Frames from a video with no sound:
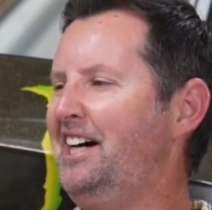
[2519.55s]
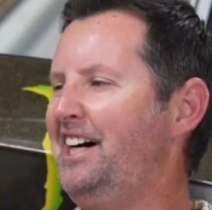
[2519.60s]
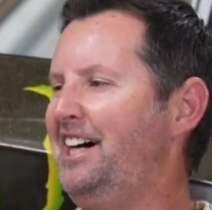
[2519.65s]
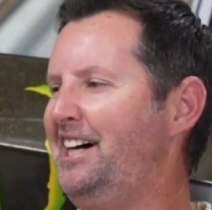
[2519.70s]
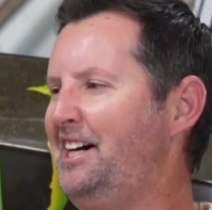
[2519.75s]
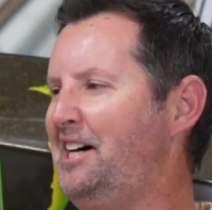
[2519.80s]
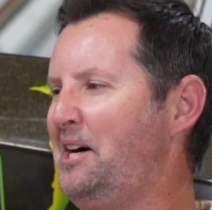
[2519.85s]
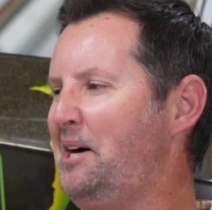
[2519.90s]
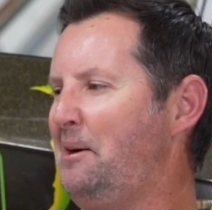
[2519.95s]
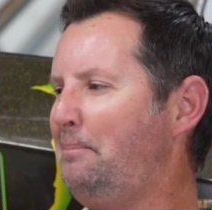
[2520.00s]

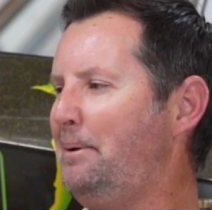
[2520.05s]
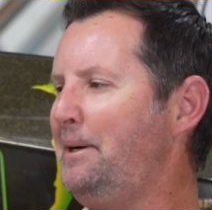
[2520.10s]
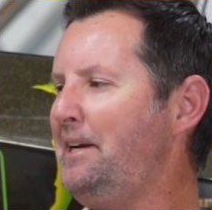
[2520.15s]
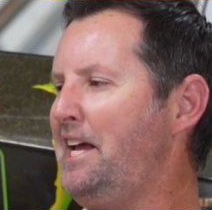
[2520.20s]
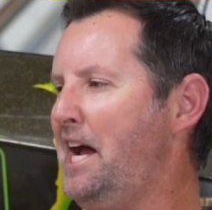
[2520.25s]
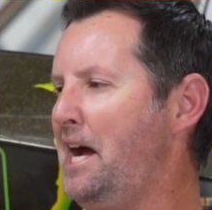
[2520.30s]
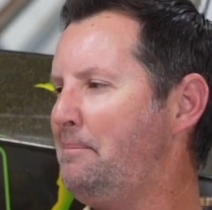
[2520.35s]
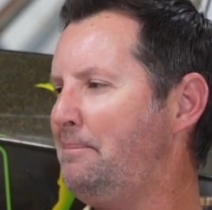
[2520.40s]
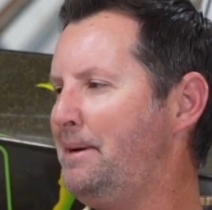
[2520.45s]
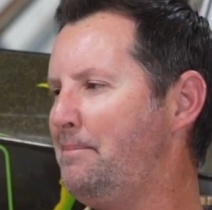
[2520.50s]
Uh,
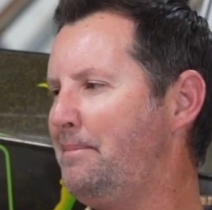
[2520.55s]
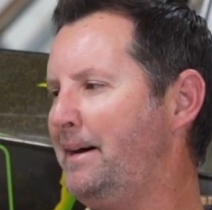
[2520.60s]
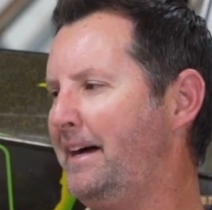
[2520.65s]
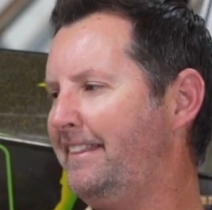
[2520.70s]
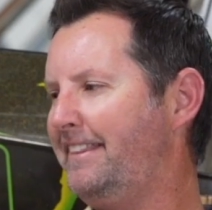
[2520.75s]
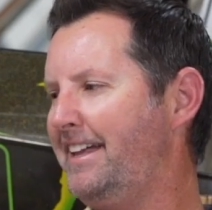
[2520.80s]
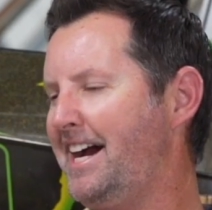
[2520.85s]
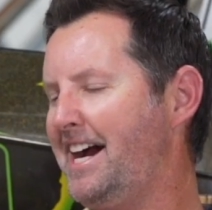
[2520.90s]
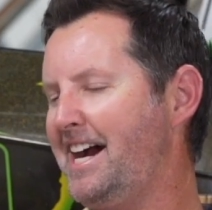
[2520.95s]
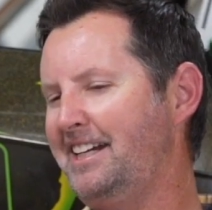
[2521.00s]
pretty happy
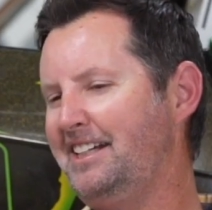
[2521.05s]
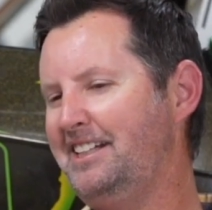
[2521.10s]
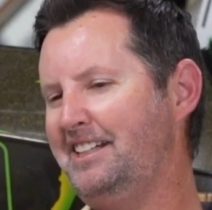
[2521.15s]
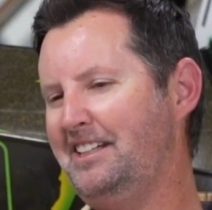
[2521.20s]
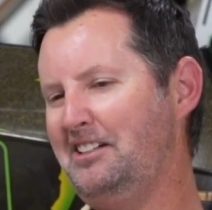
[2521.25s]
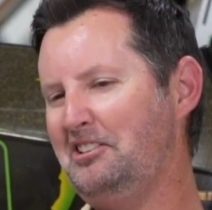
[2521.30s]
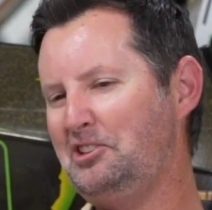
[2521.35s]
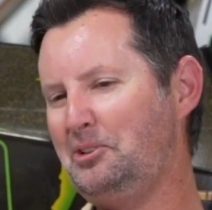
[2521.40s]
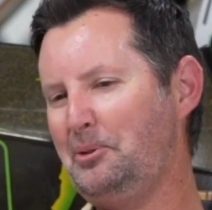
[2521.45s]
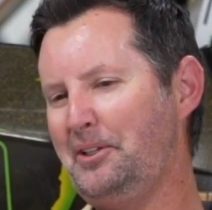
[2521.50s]
about that.
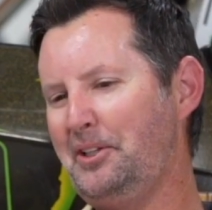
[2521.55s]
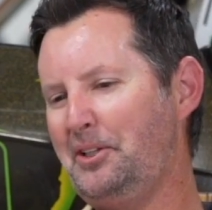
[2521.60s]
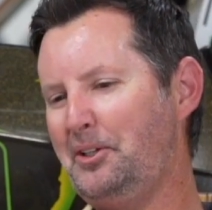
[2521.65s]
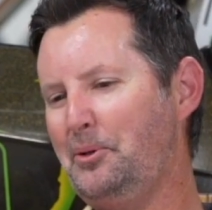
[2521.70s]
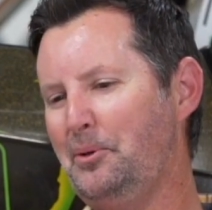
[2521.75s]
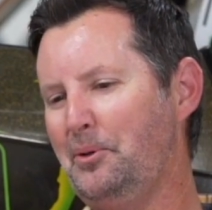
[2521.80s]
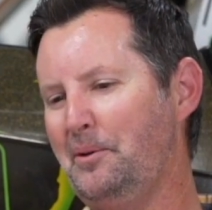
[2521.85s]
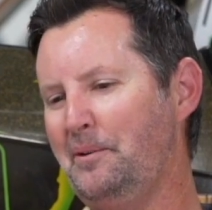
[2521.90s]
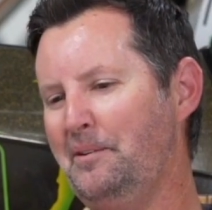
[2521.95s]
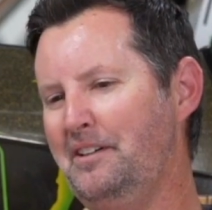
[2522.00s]
That was really
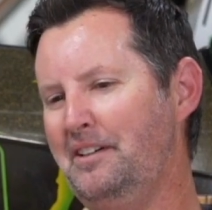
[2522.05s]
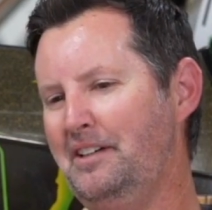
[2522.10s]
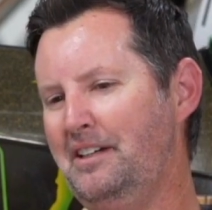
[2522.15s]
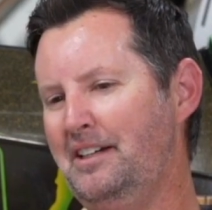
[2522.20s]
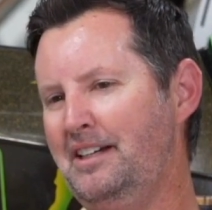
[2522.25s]
cool.